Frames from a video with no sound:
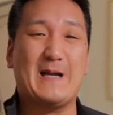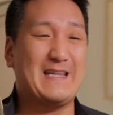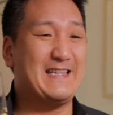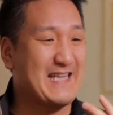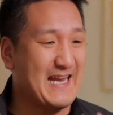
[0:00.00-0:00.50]
and
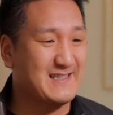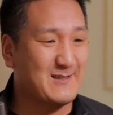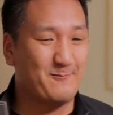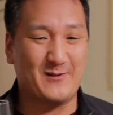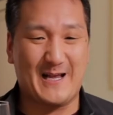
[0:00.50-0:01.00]
this has
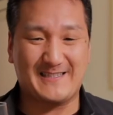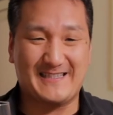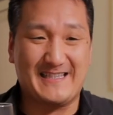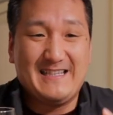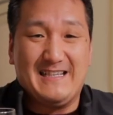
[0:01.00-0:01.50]

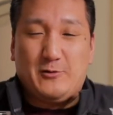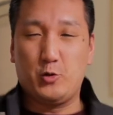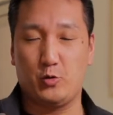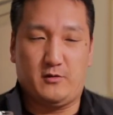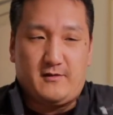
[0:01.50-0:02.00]
complexity.
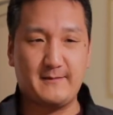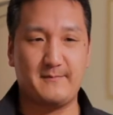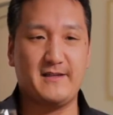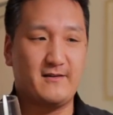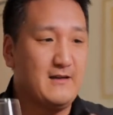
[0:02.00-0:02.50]
Ooh, get
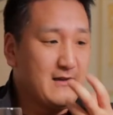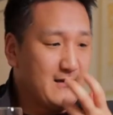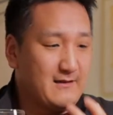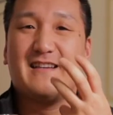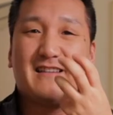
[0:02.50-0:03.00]
me all.
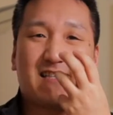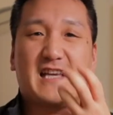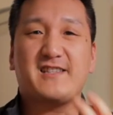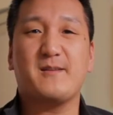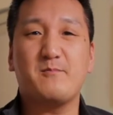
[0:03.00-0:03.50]
This
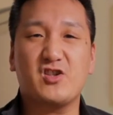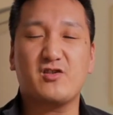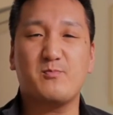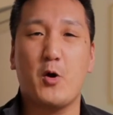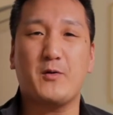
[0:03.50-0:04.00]
has some
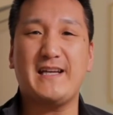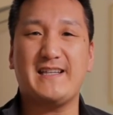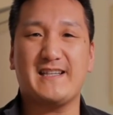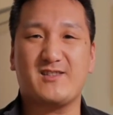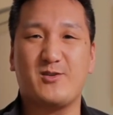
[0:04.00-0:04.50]

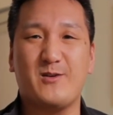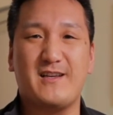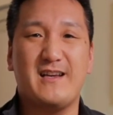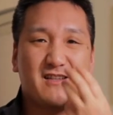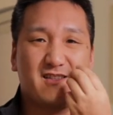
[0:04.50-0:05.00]
smokiness to it.
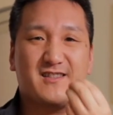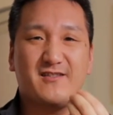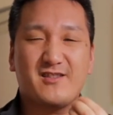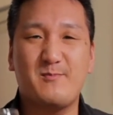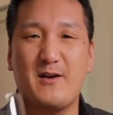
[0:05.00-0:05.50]
You still
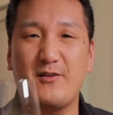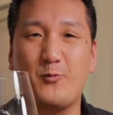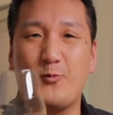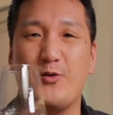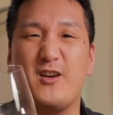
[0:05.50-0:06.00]
smell the
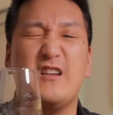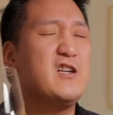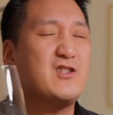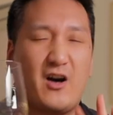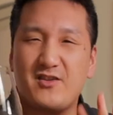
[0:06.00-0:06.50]
wood.
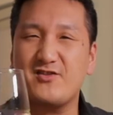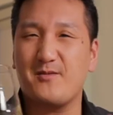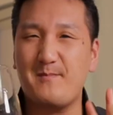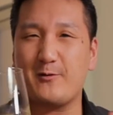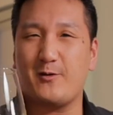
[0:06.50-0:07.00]
Tons of
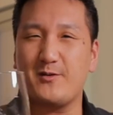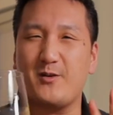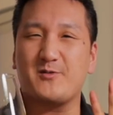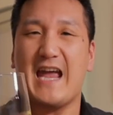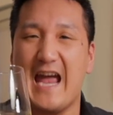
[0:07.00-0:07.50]
mineral
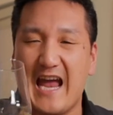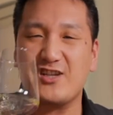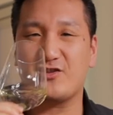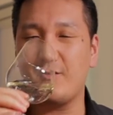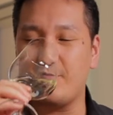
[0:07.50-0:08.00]
notes,
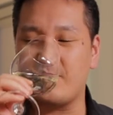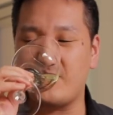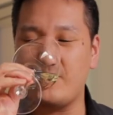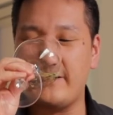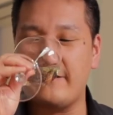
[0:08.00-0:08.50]
ash notes
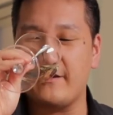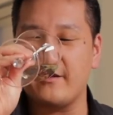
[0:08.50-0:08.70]
too even.